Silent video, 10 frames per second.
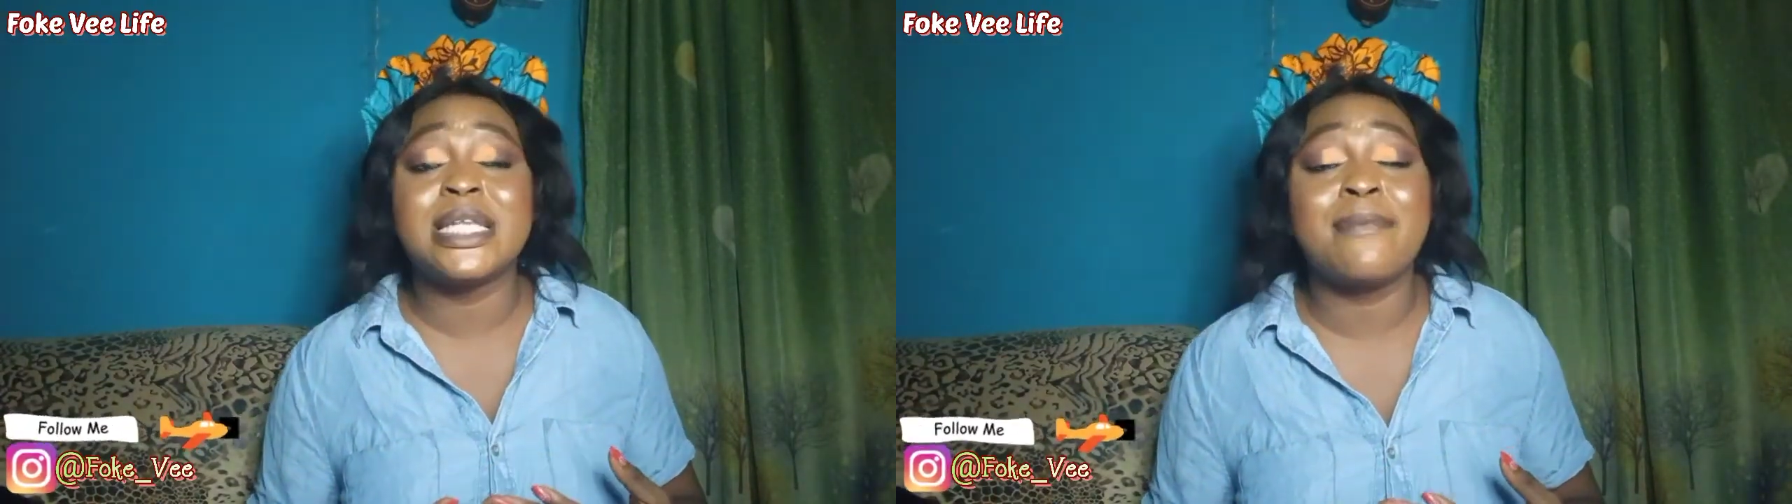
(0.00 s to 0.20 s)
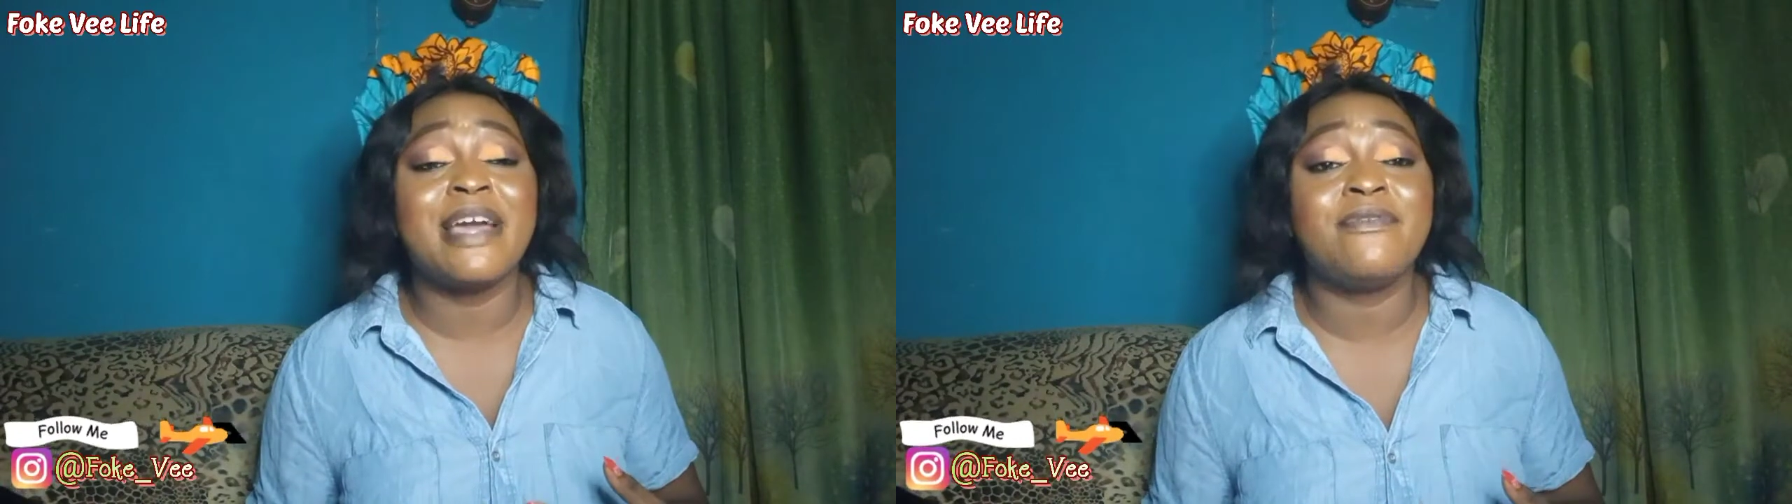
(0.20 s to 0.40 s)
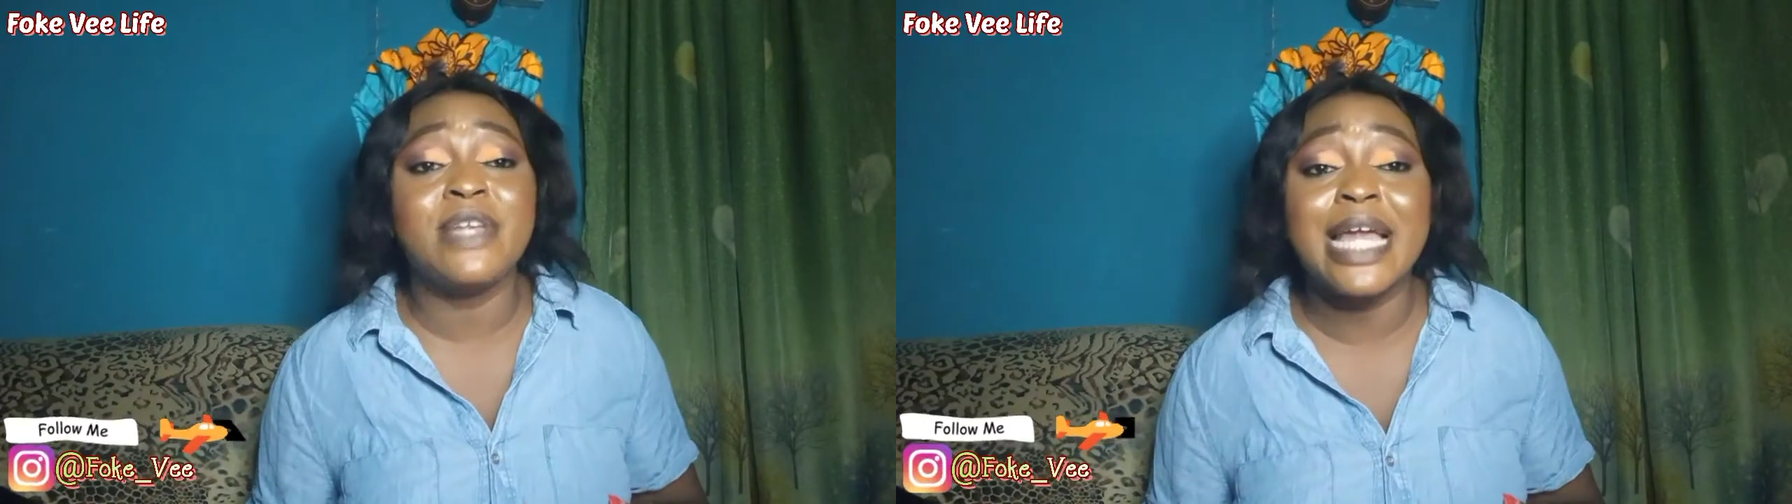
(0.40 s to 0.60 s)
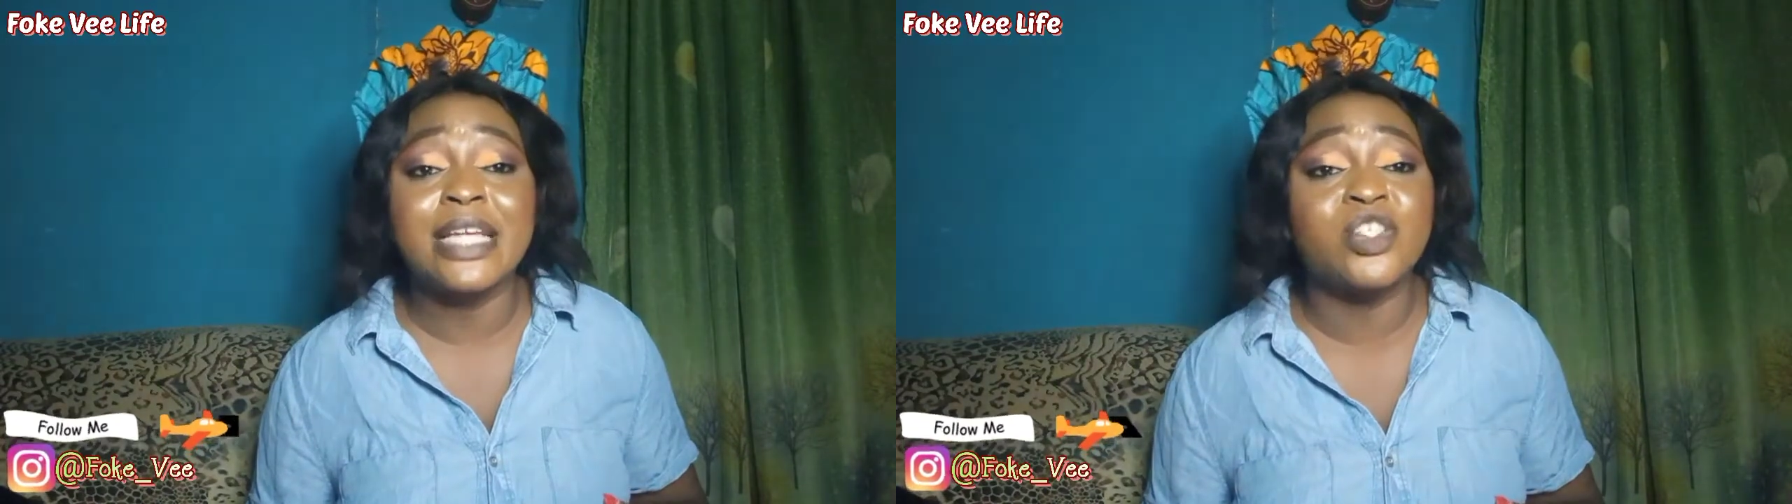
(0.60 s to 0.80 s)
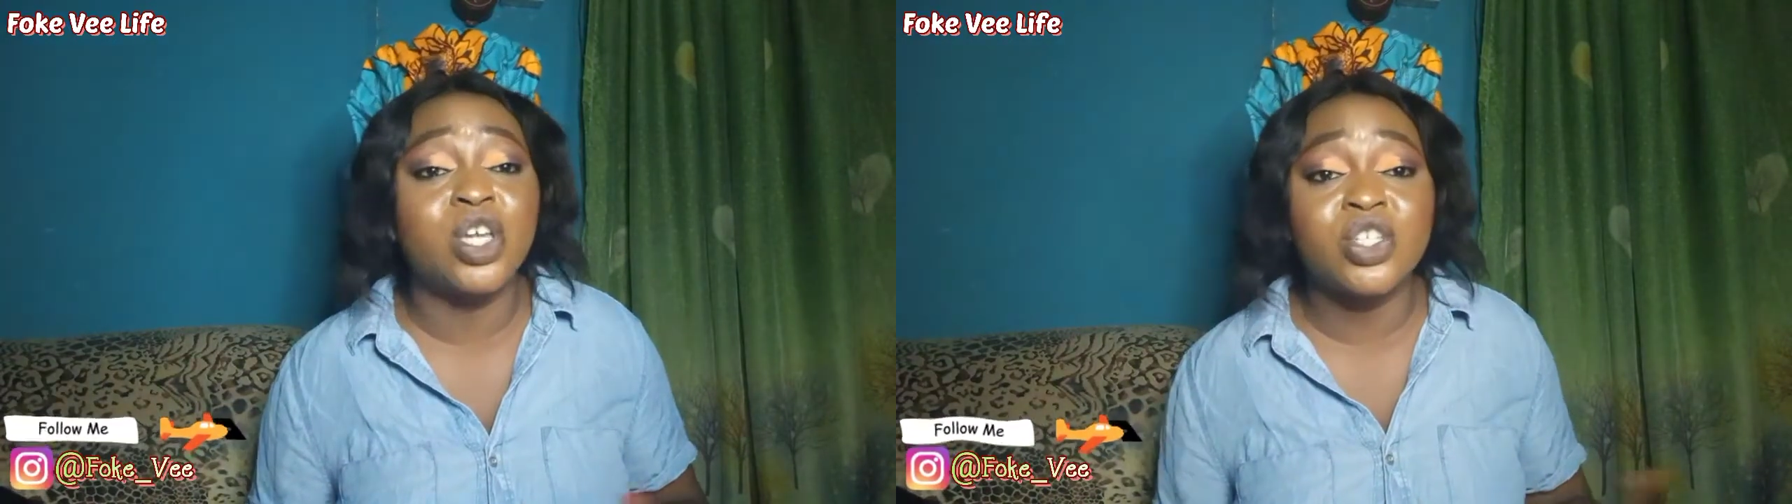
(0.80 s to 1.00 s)
they might feel
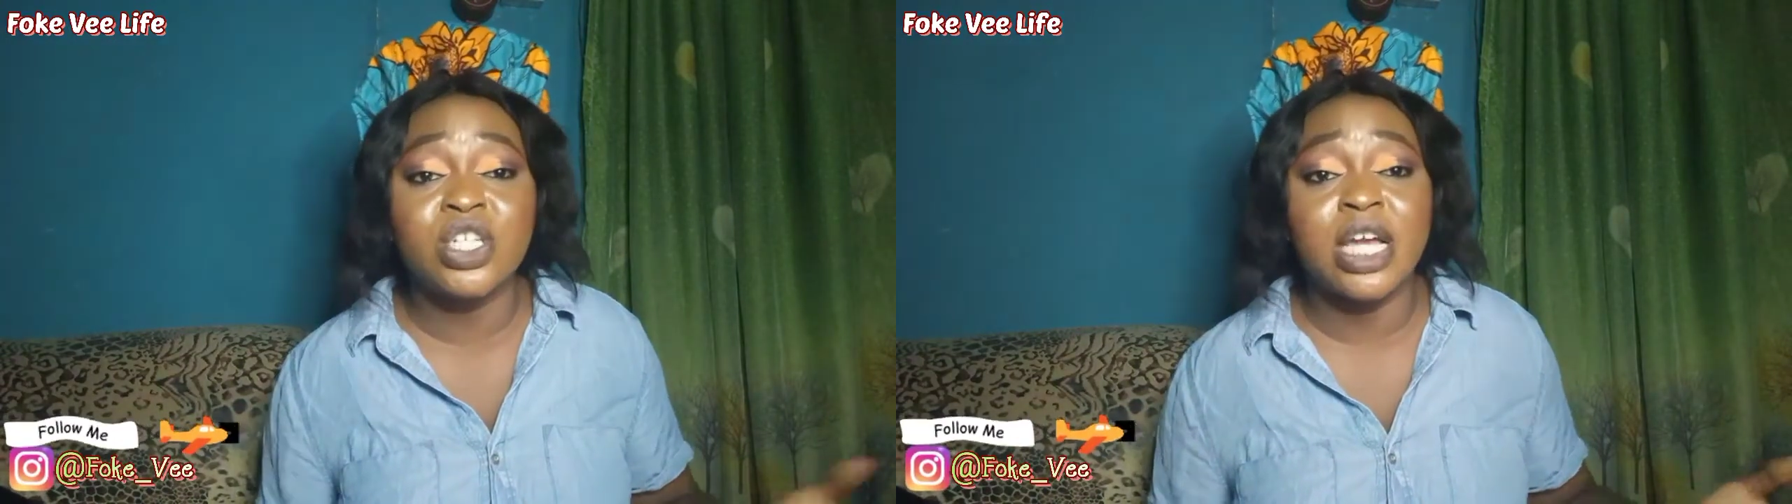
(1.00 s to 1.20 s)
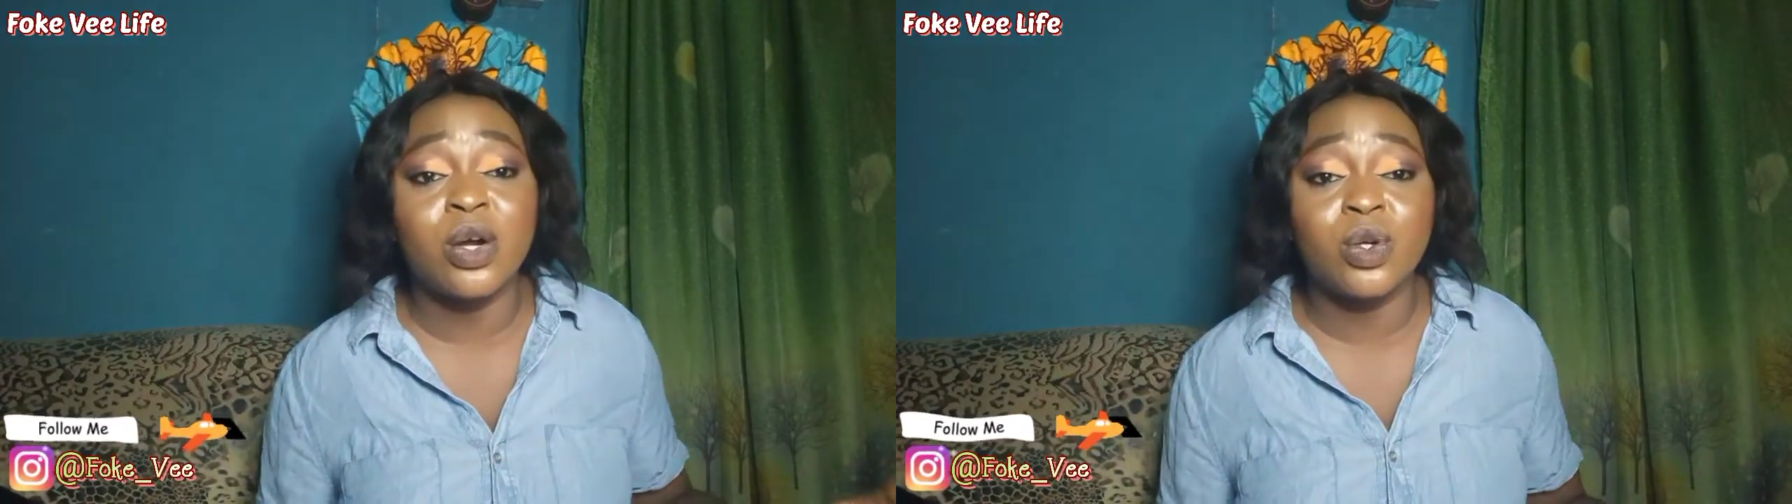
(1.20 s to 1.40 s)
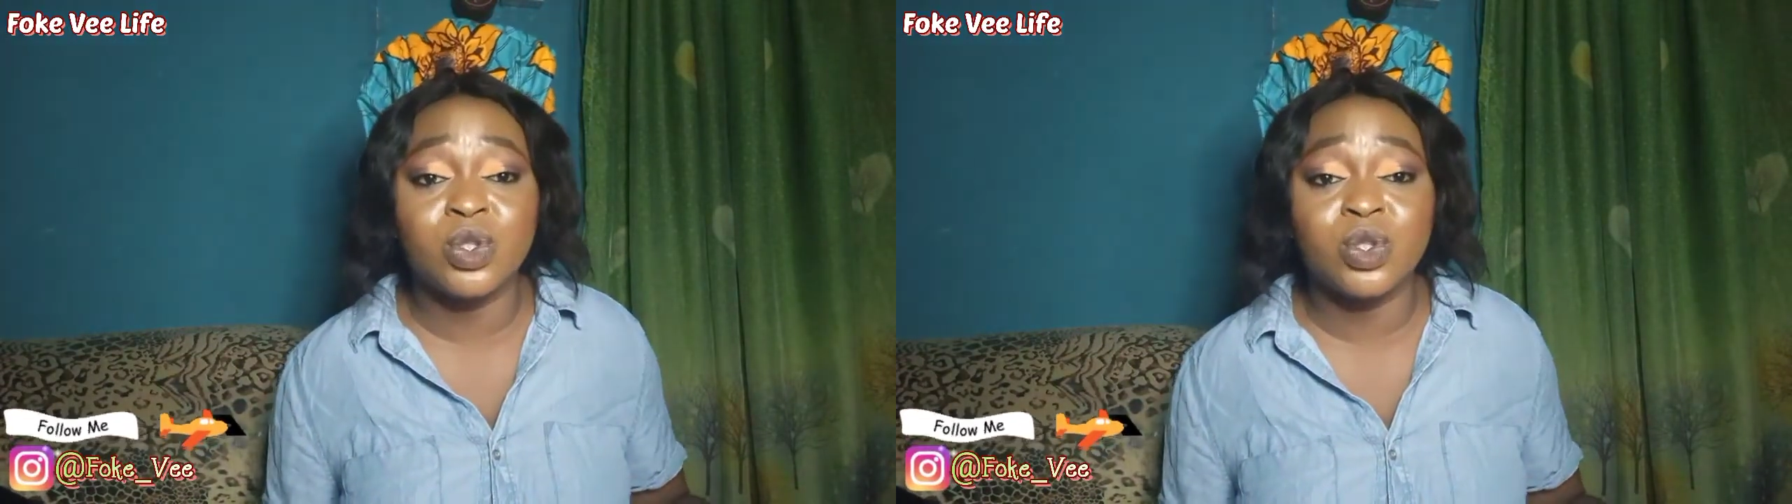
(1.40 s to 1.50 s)
like changing their